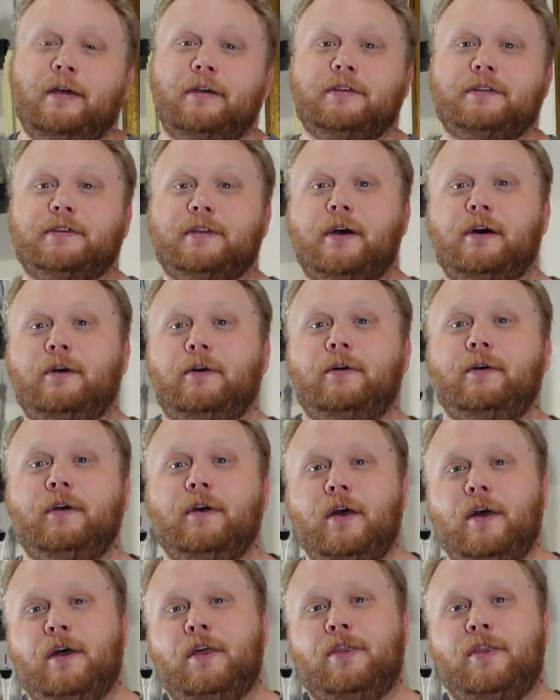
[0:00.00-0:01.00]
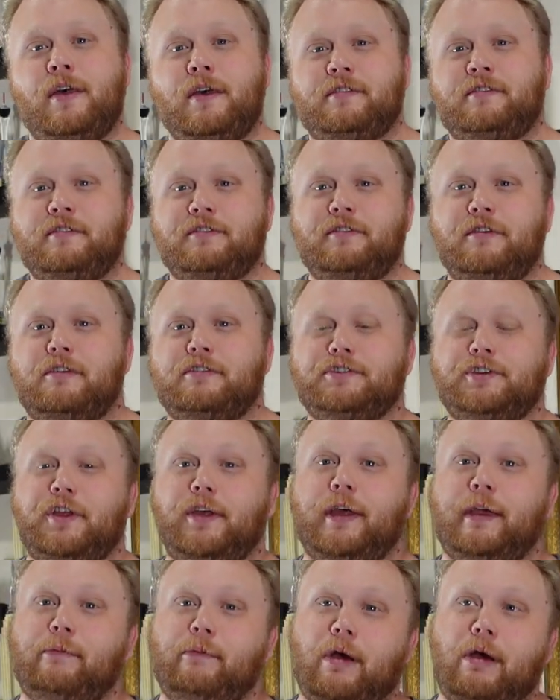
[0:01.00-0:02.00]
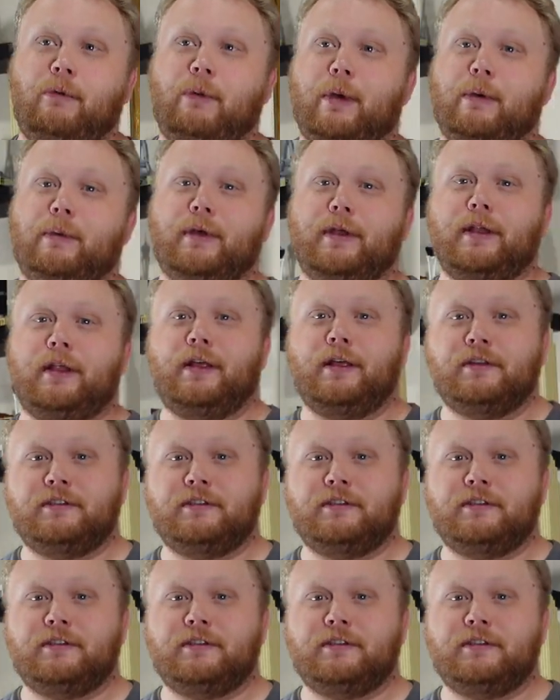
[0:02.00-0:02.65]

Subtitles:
So this is usually where we would